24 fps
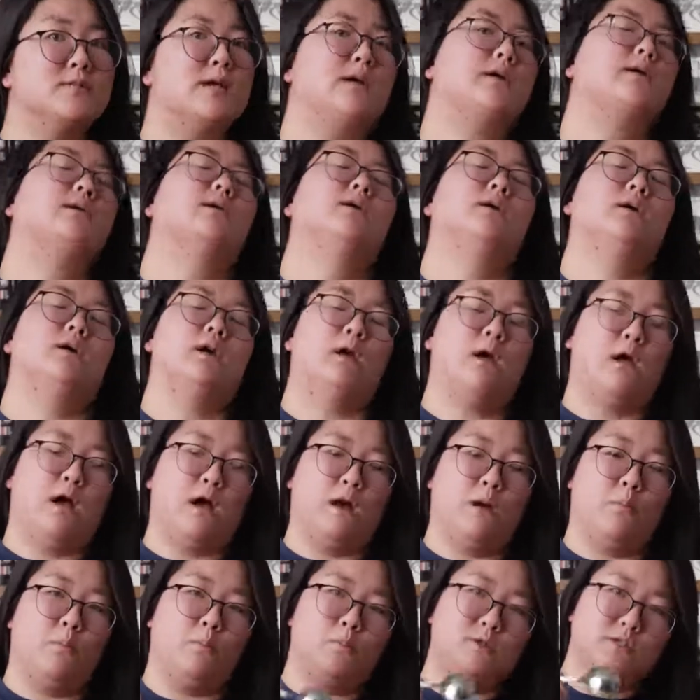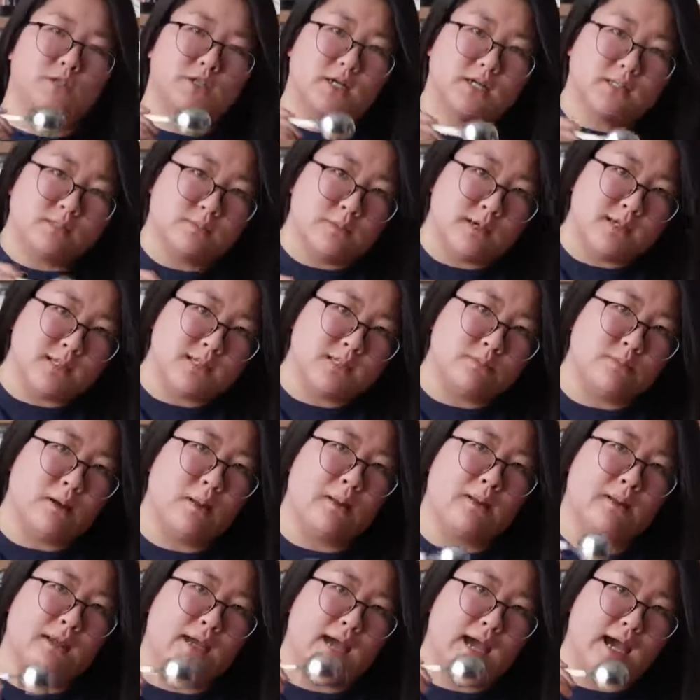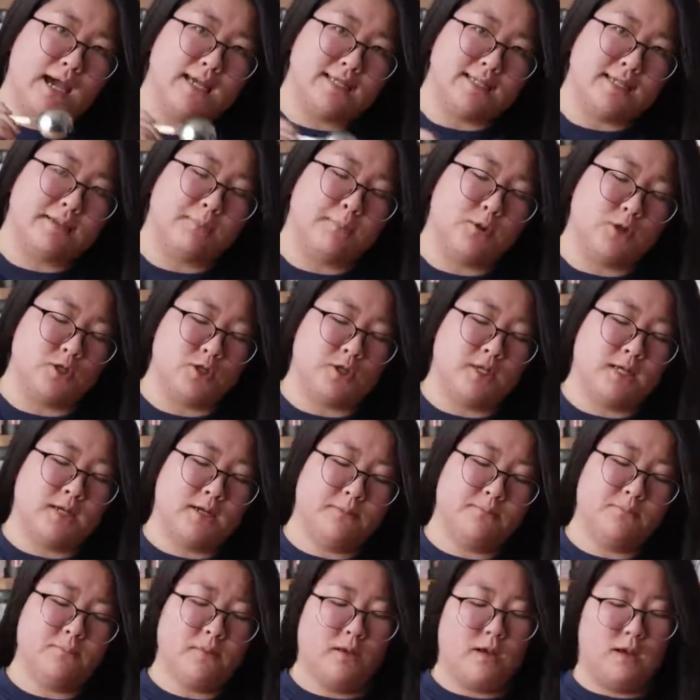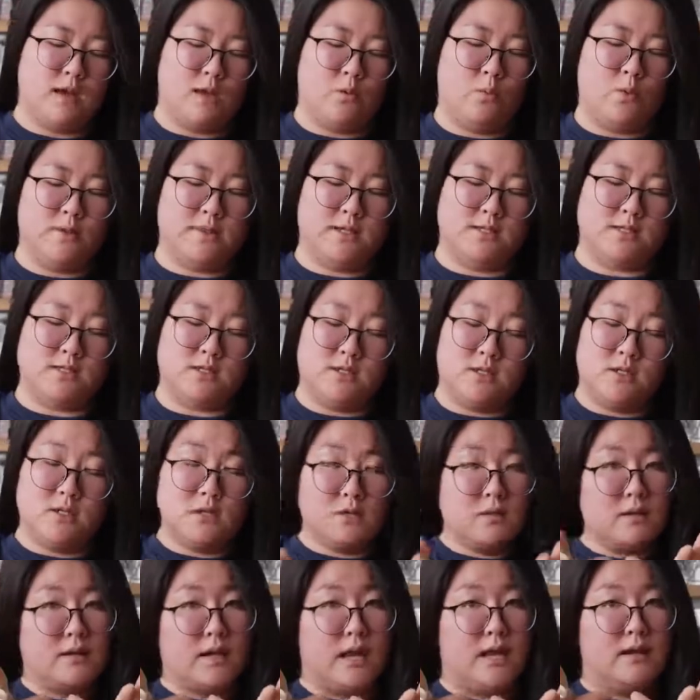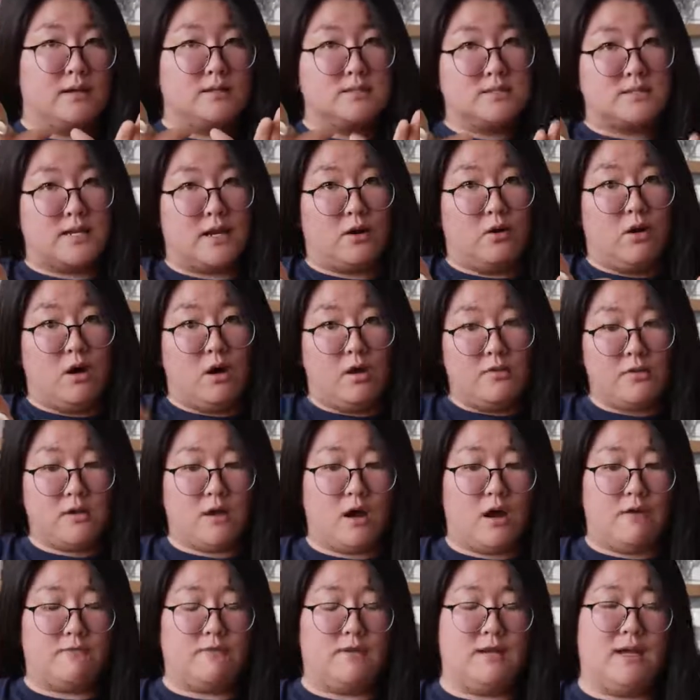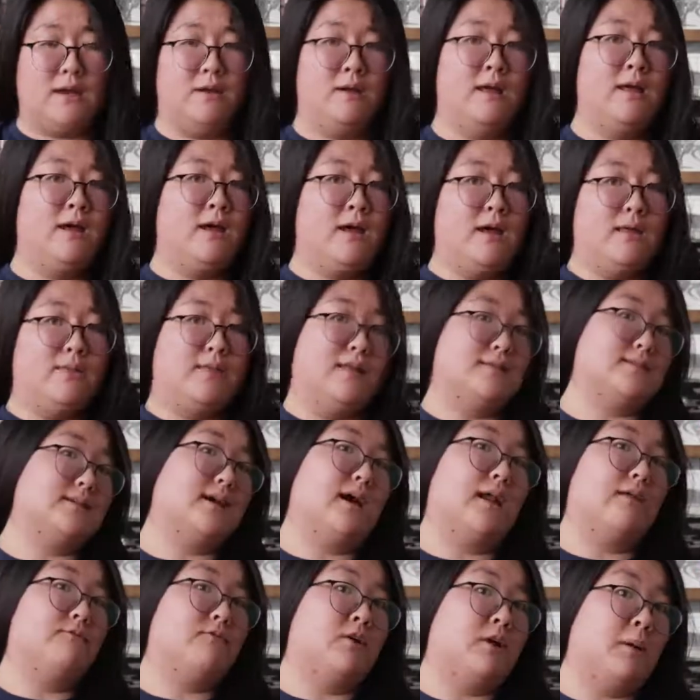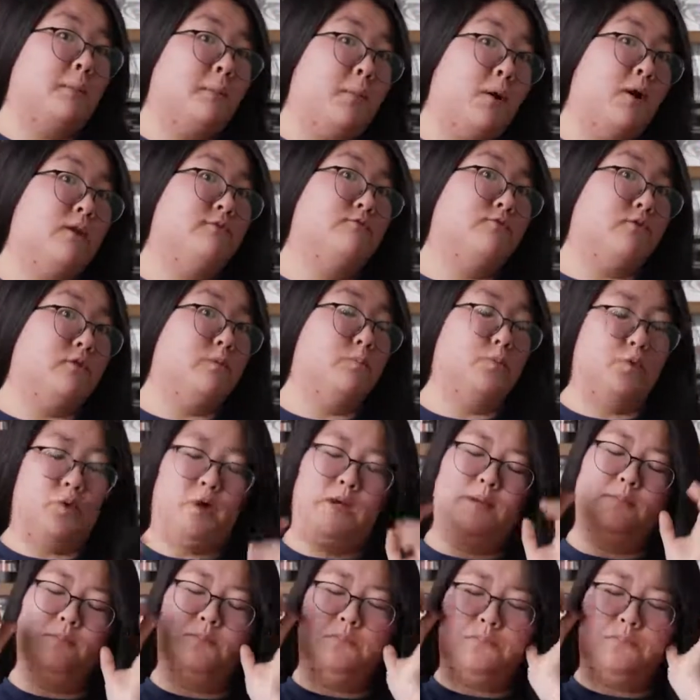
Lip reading: like just by smelling it as I'm pushing it. And what that's going to do, again, settle all the coffee down, and that's kind of kaput for the brewing.